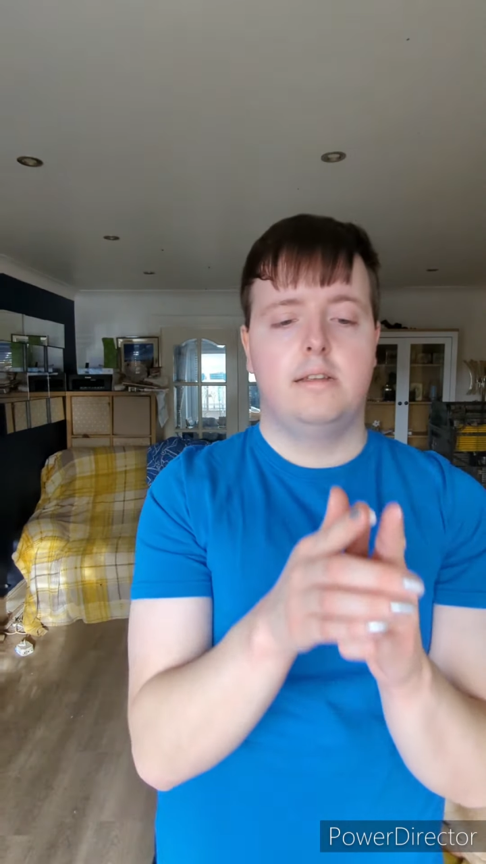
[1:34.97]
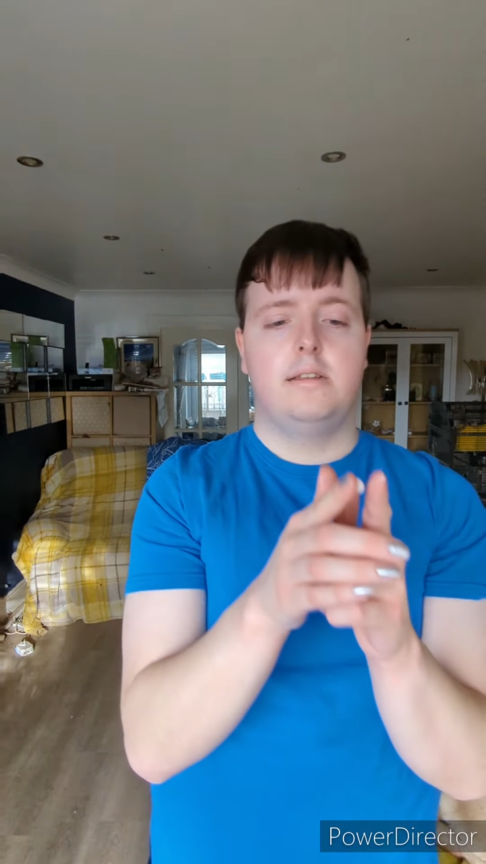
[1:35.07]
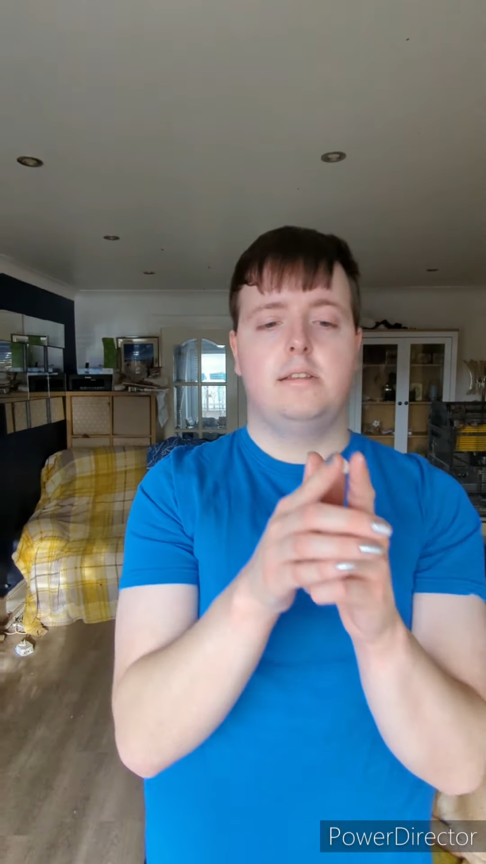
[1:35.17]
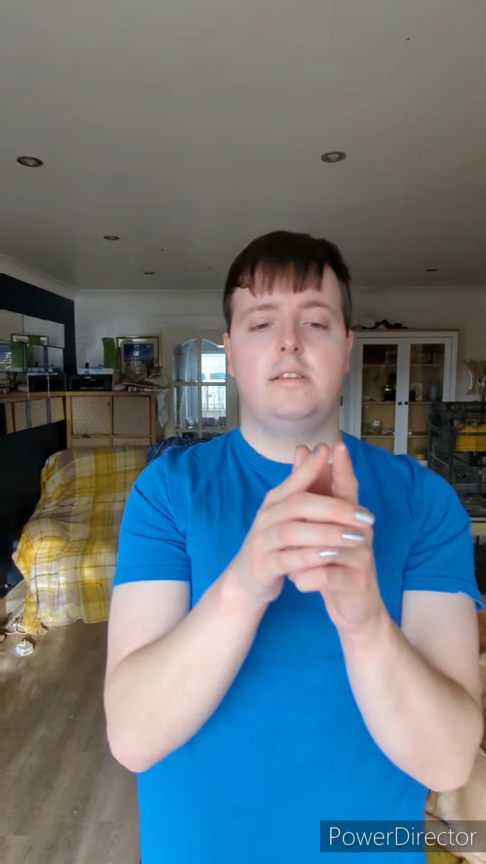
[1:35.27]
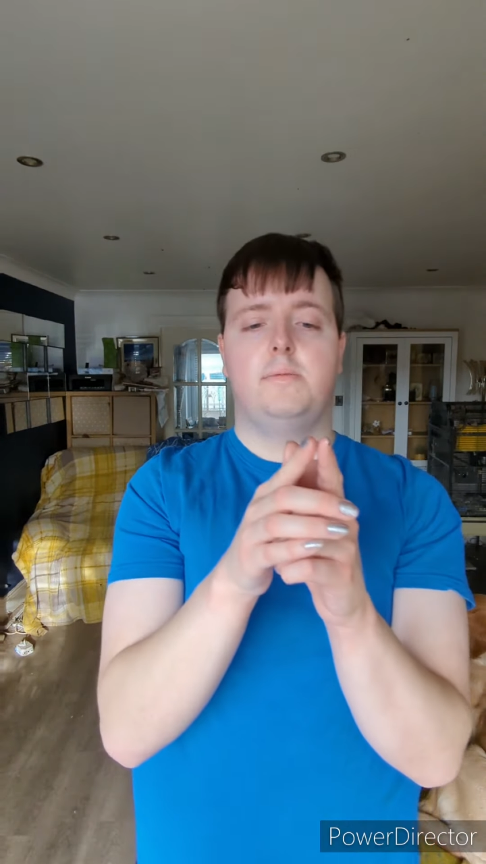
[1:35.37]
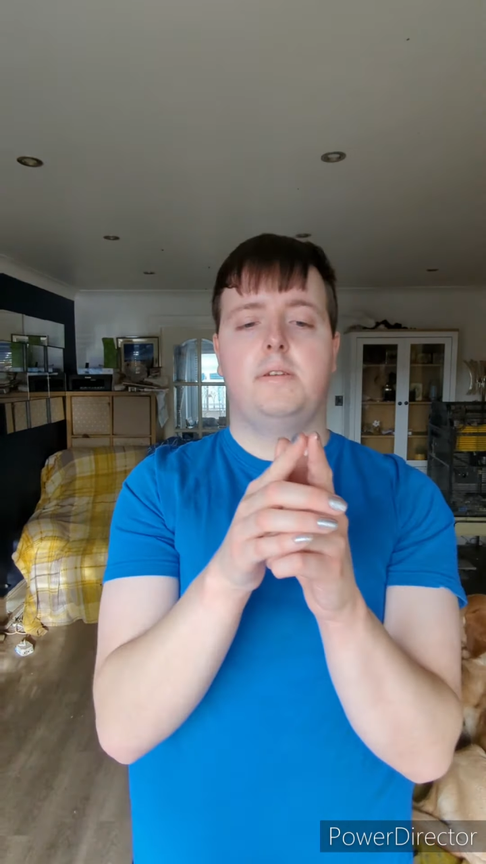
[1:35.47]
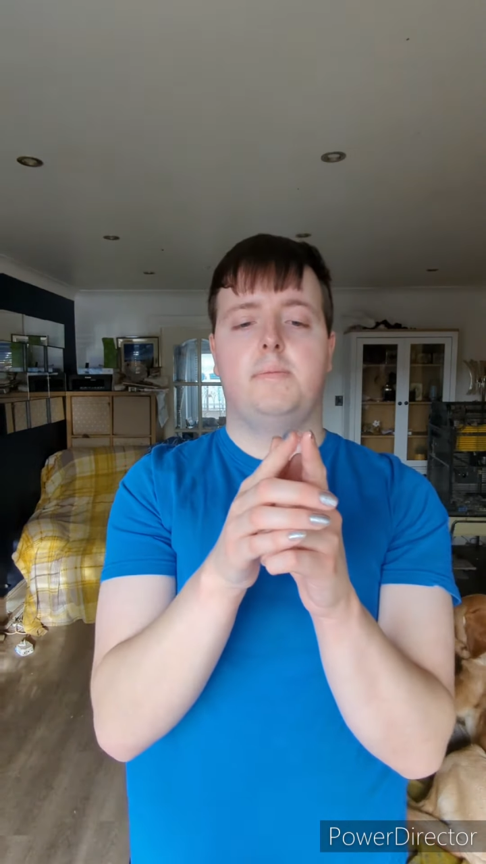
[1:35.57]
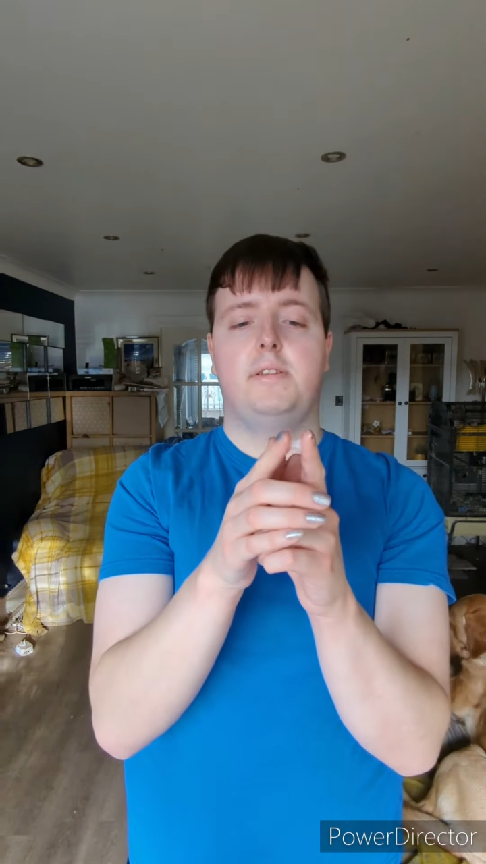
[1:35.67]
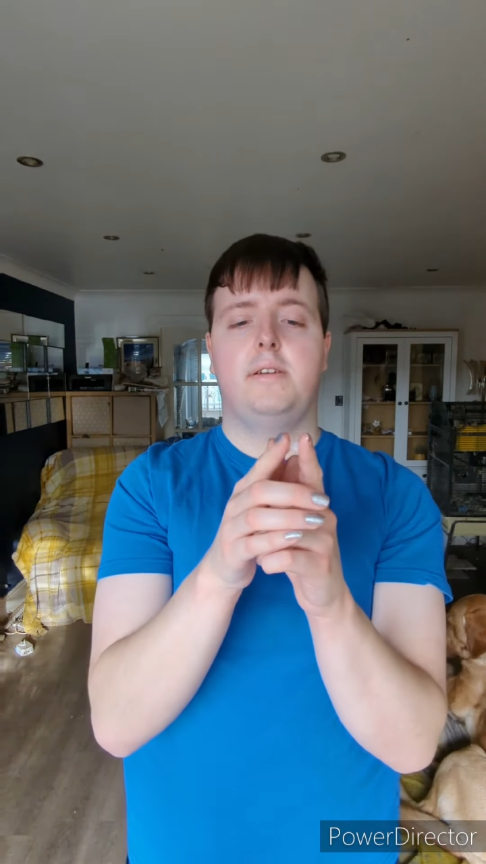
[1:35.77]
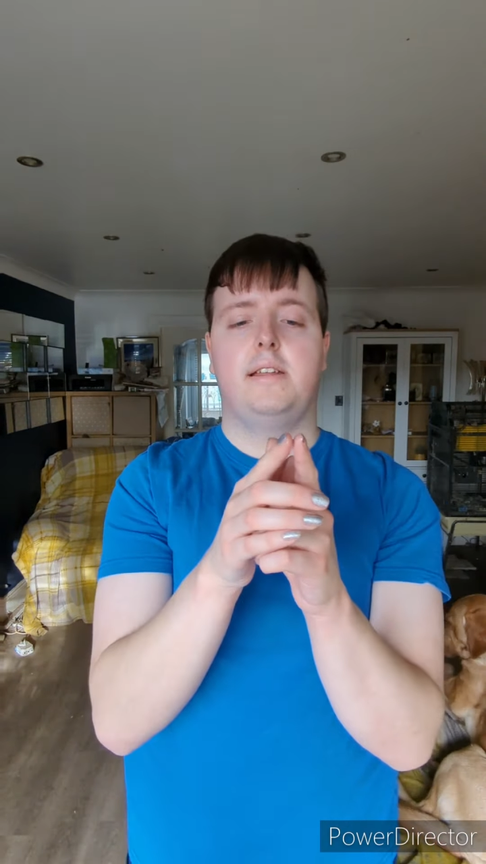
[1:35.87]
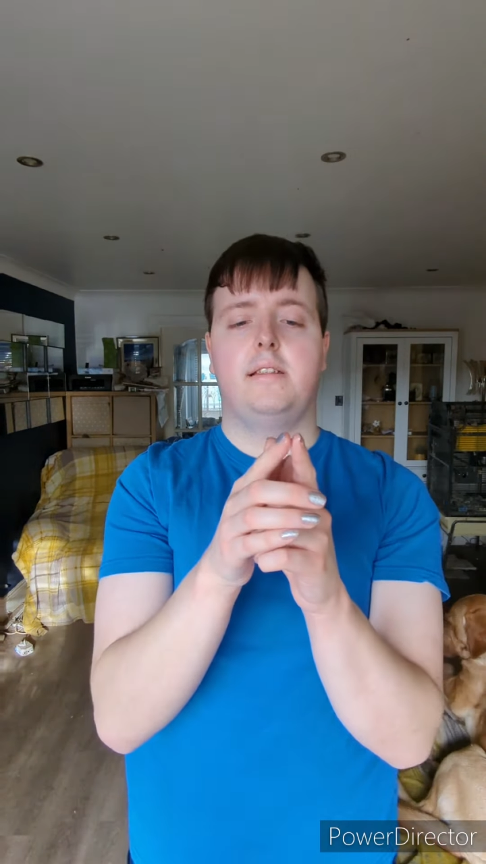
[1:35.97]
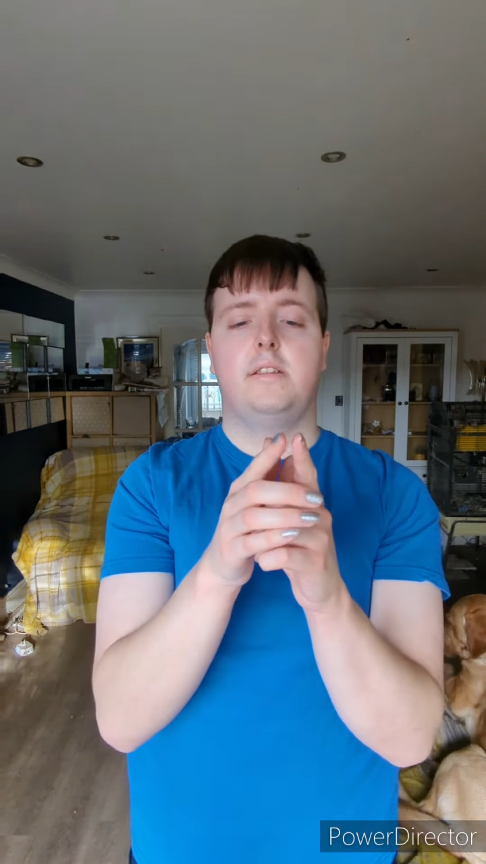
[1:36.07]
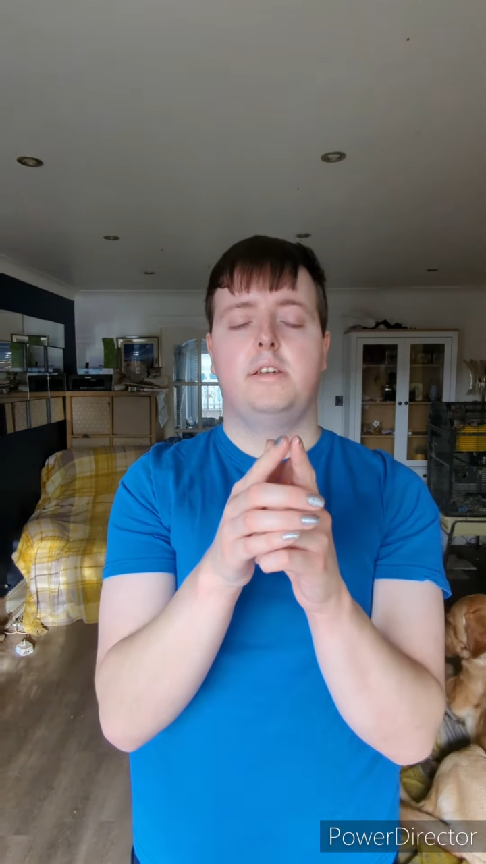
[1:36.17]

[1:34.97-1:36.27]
distribute it between the